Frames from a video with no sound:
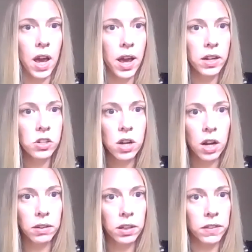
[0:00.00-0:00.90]
edge,
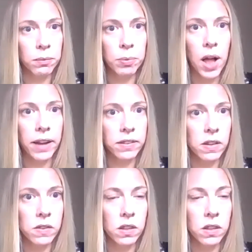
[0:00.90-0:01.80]
not giving people
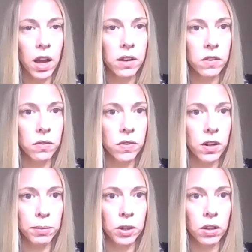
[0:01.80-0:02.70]
access to the kinds of
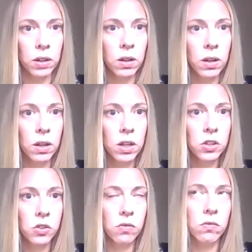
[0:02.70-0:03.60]
therapeutic
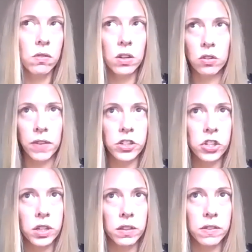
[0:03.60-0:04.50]

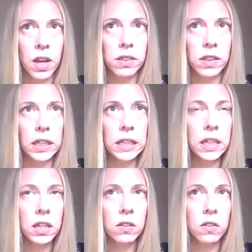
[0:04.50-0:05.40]
interventions that they
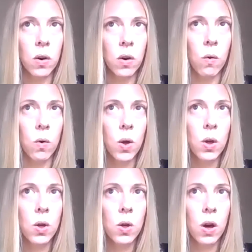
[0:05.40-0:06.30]
needed. So
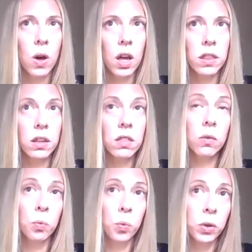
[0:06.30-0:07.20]
I think there
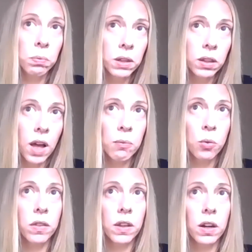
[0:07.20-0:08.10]
will be a lot
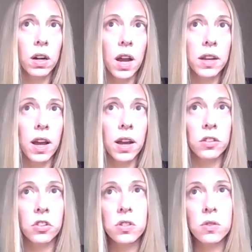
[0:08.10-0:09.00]
more there. I
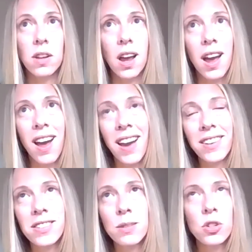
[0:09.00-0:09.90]
just
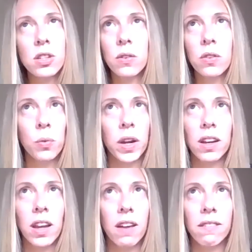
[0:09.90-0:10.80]
wish there was a way
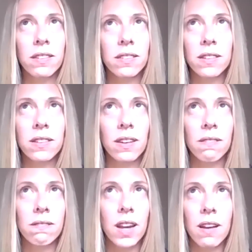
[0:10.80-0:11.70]
to get
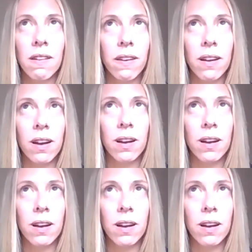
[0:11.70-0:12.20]
consistent data.